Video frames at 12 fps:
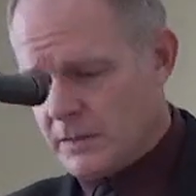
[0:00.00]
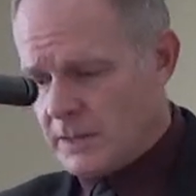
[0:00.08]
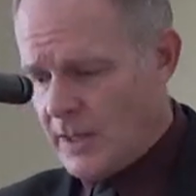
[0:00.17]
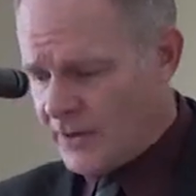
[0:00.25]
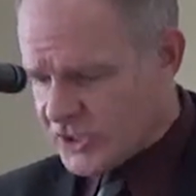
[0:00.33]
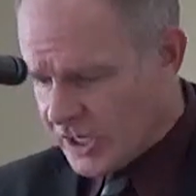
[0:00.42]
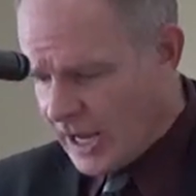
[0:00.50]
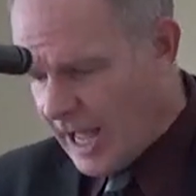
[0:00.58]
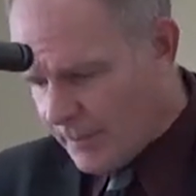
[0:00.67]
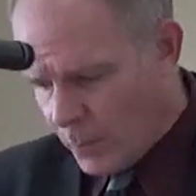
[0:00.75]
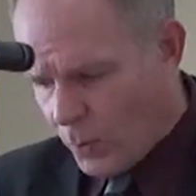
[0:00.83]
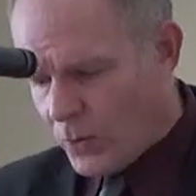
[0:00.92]
Now, there's a
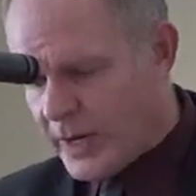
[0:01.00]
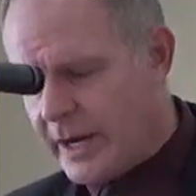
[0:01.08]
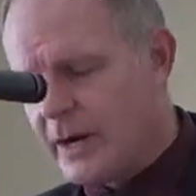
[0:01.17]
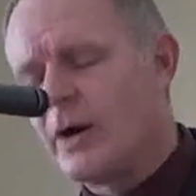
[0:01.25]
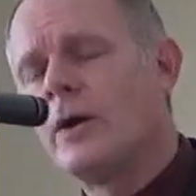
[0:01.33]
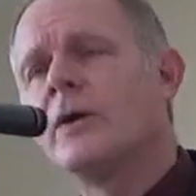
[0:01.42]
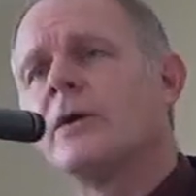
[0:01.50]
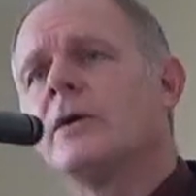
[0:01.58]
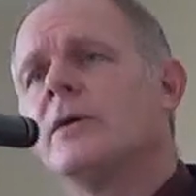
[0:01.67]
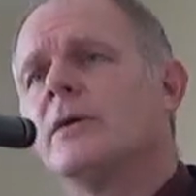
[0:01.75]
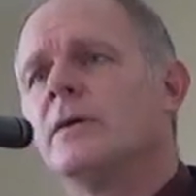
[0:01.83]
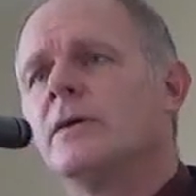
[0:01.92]
lot more here.
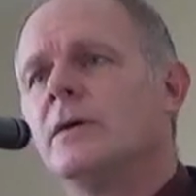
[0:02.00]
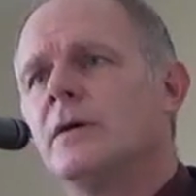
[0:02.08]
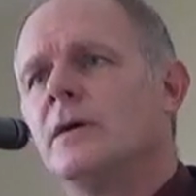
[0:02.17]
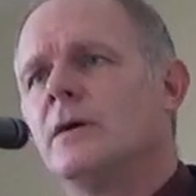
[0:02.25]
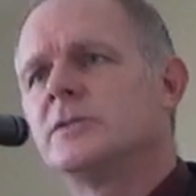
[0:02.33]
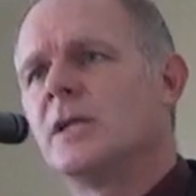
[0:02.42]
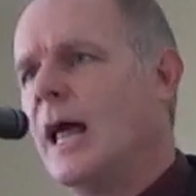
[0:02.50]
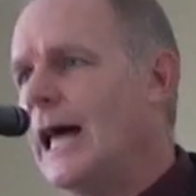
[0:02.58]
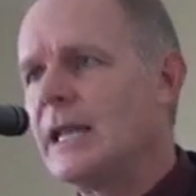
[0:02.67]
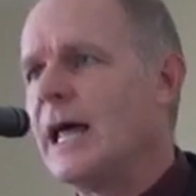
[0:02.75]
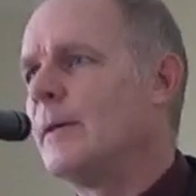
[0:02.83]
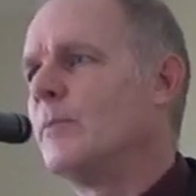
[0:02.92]
There's a
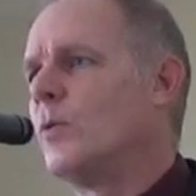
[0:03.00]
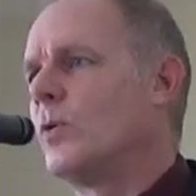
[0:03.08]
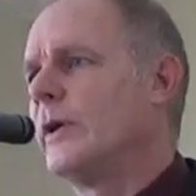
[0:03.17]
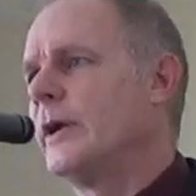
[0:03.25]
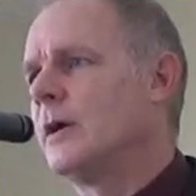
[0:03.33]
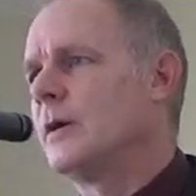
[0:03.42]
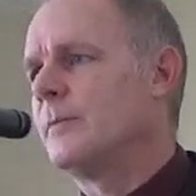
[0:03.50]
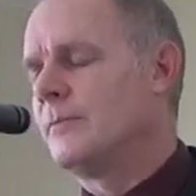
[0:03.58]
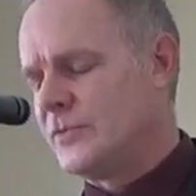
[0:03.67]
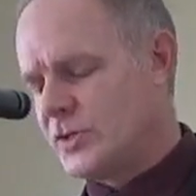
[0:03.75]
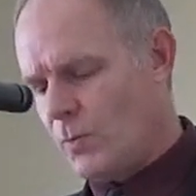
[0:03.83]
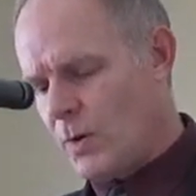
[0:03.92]
lot, lot more here.
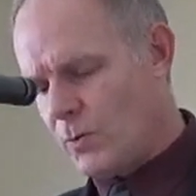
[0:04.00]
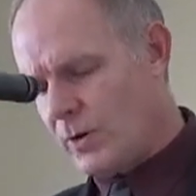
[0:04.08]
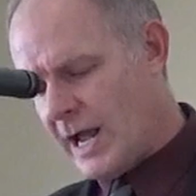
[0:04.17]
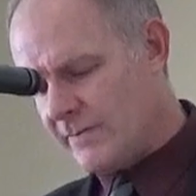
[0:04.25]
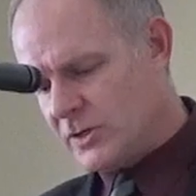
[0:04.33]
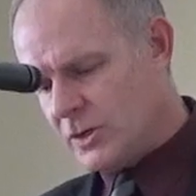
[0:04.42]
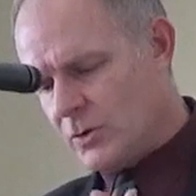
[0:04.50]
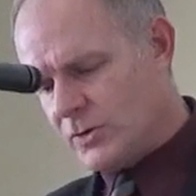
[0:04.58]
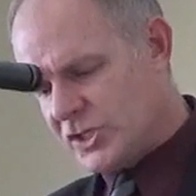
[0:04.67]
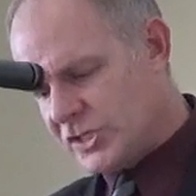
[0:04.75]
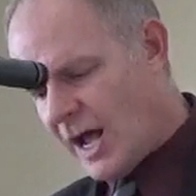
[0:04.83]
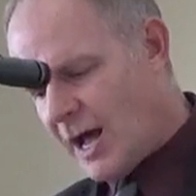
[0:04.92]
So, what we're going to have to do
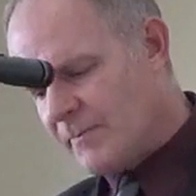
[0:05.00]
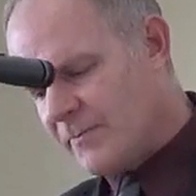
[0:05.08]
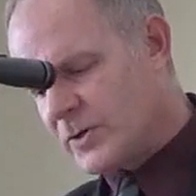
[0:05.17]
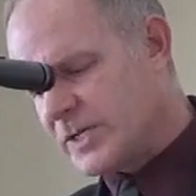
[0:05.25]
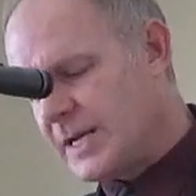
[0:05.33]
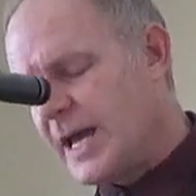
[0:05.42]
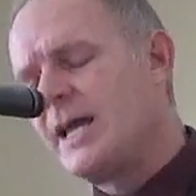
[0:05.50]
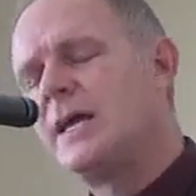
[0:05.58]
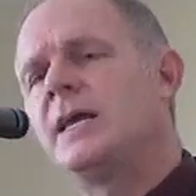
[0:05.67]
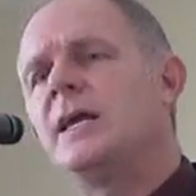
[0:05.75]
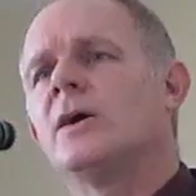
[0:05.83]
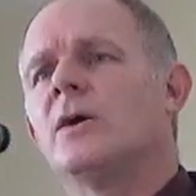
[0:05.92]
is stop for today
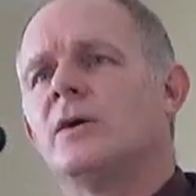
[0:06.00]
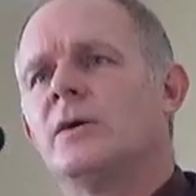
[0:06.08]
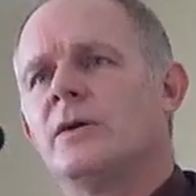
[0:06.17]
here.